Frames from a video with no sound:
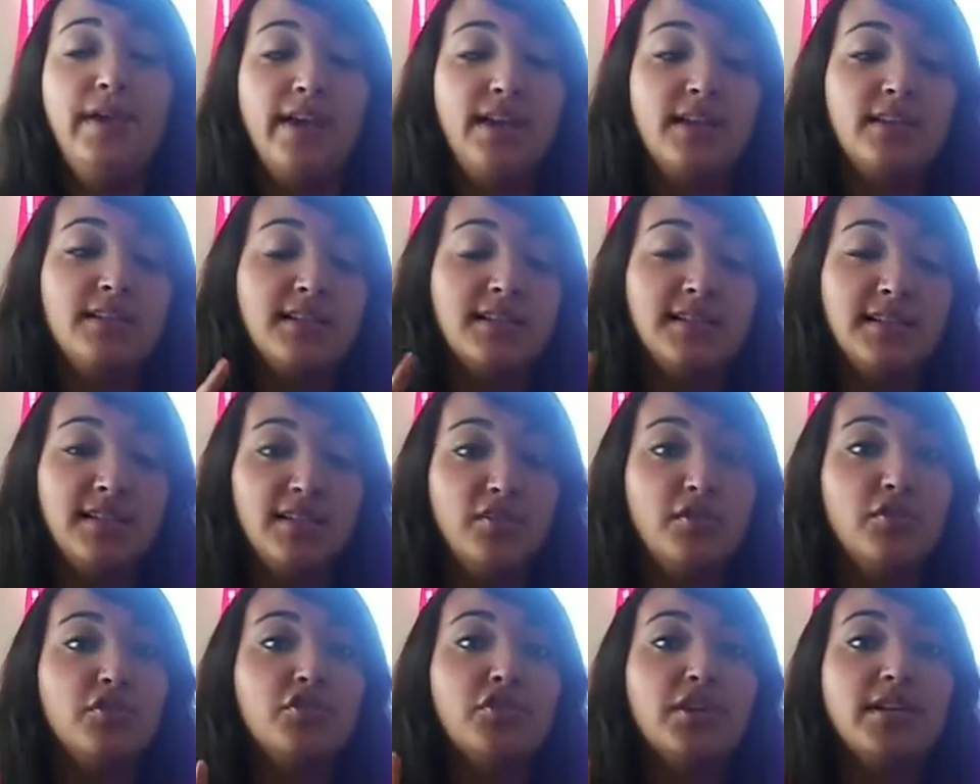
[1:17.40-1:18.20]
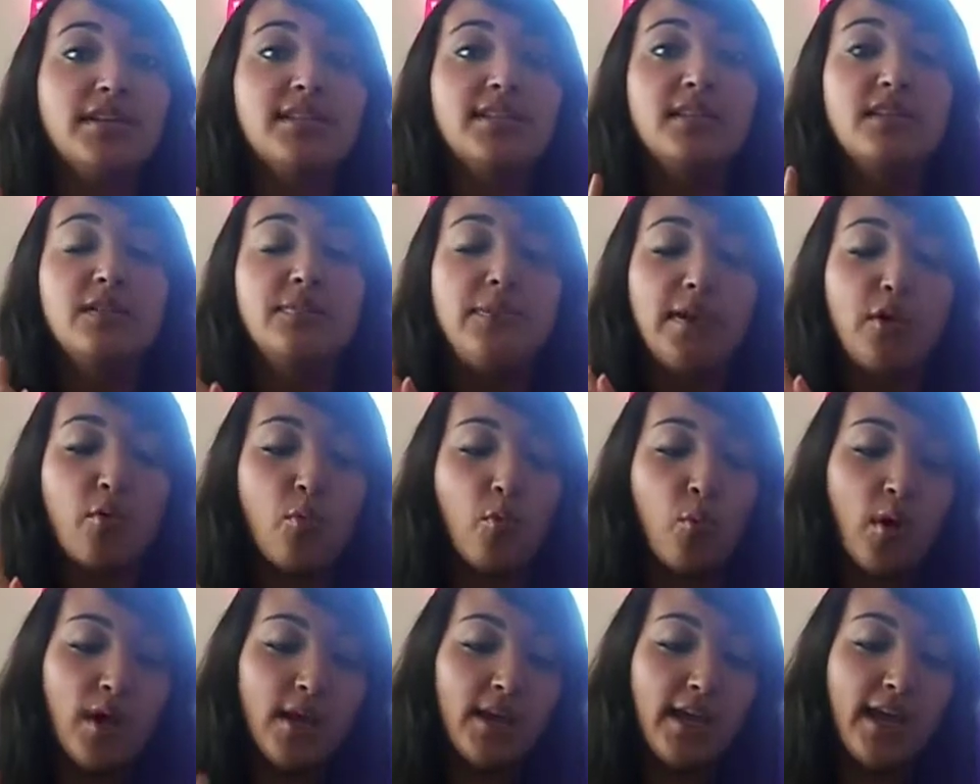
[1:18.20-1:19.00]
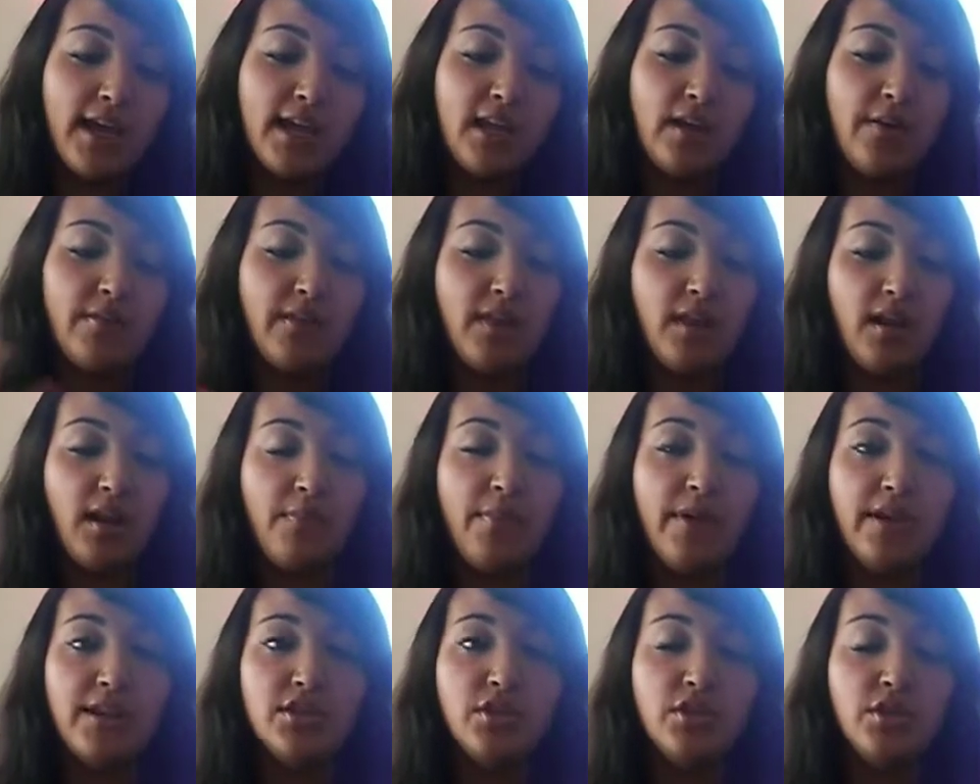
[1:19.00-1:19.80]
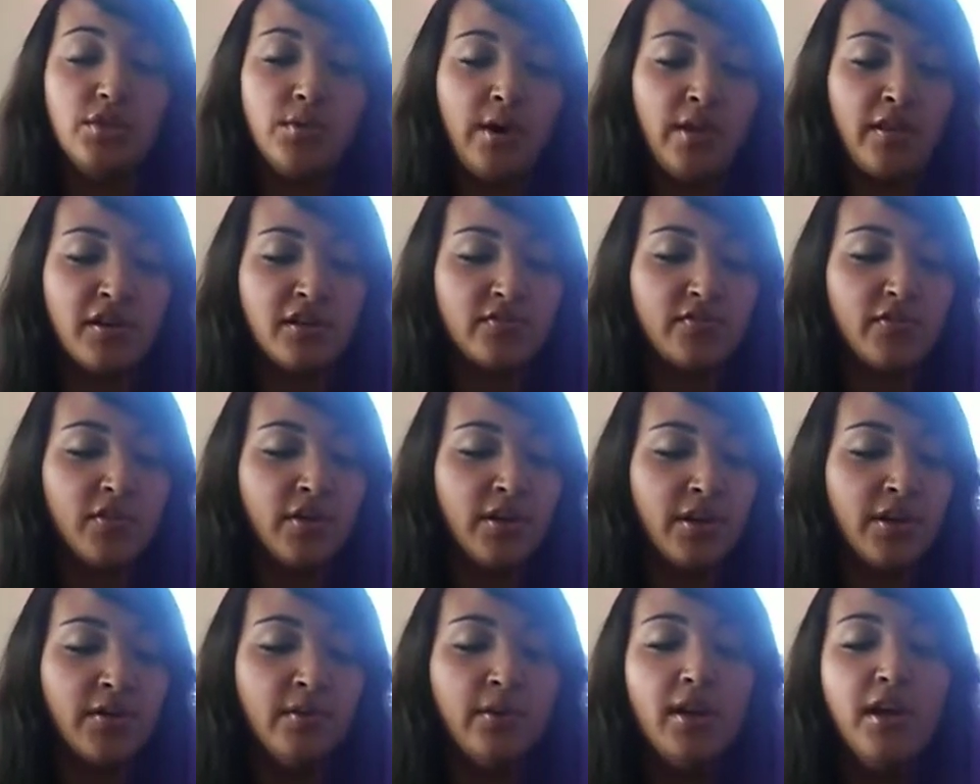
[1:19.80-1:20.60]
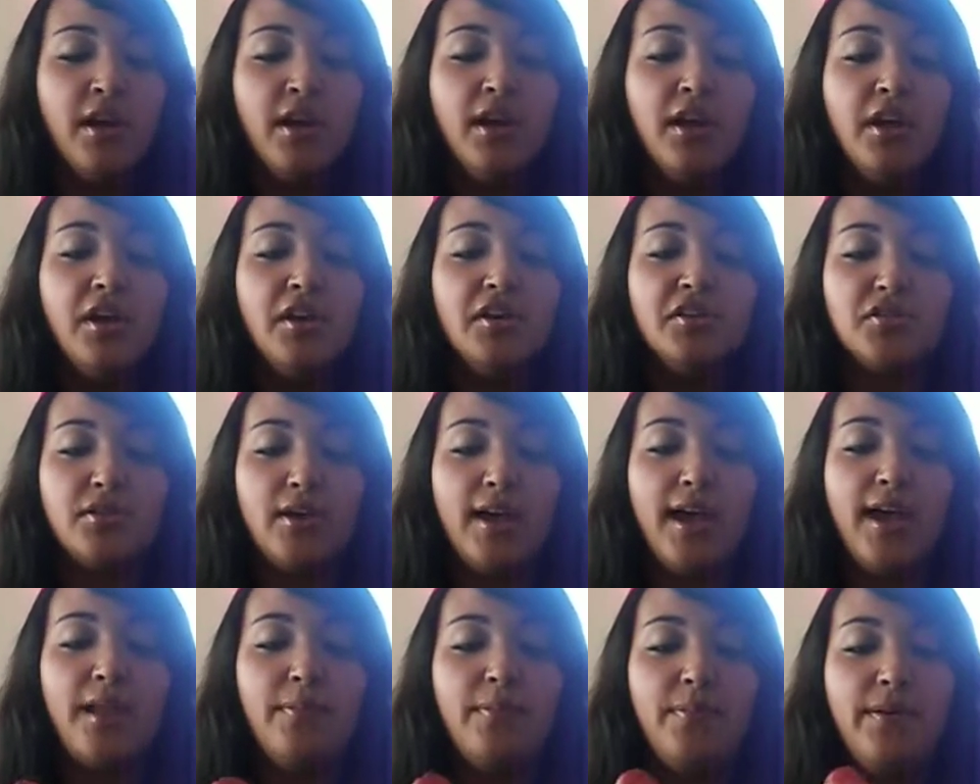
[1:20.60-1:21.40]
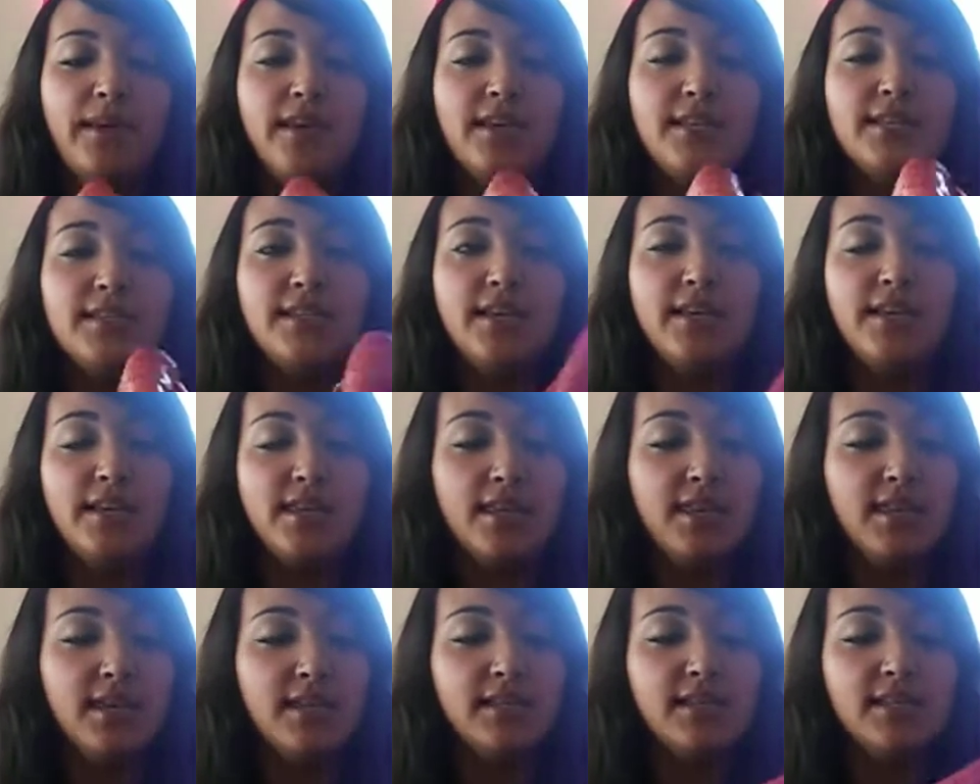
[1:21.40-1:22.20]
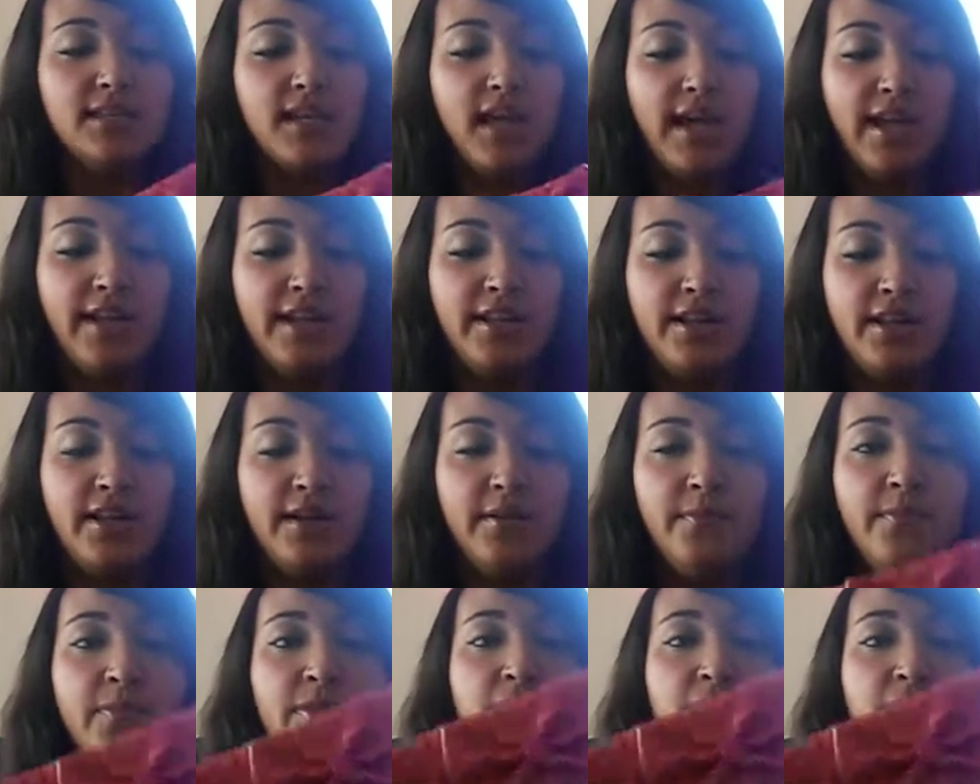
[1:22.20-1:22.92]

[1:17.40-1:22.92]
picked, because I told you guys could pick one item and then they picked two others for you. So I had picked this item,